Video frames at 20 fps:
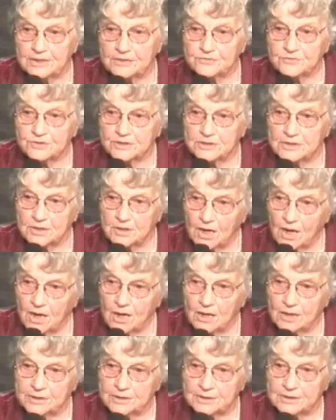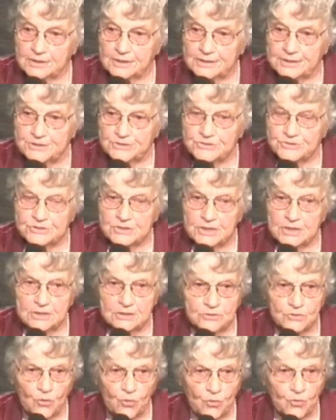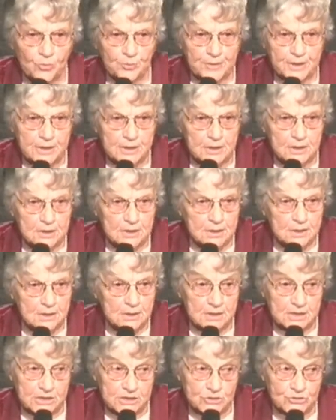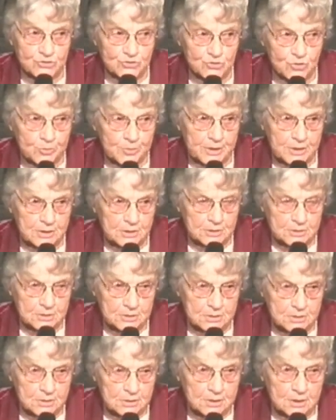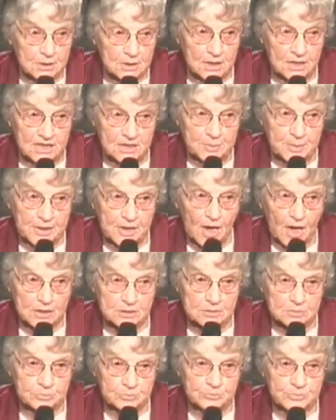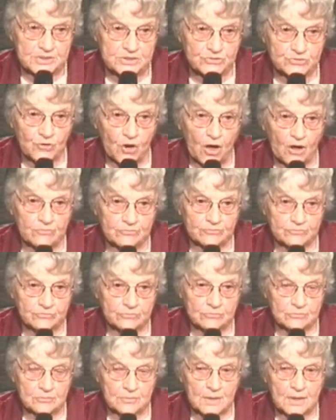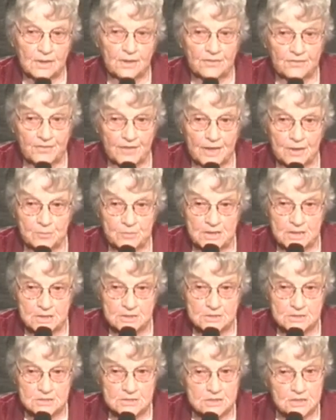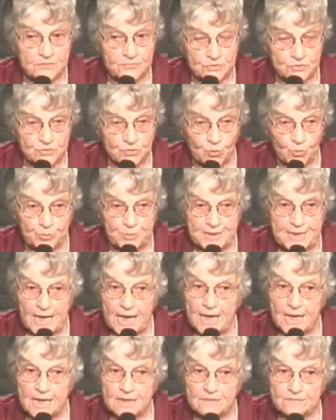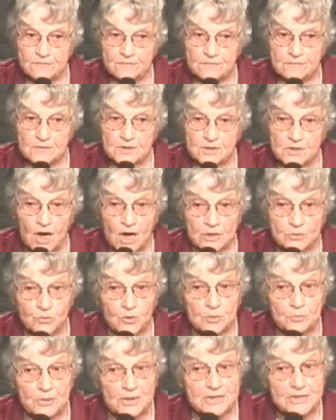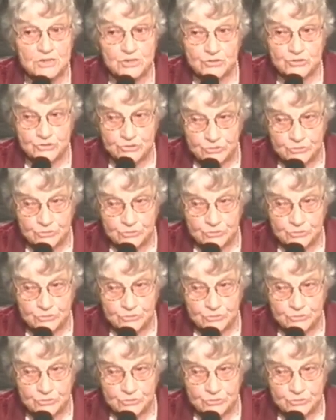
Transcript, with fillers: in God at least and told me in German, Liebe Gott, be straff. That means if you don't behave, God will punish you.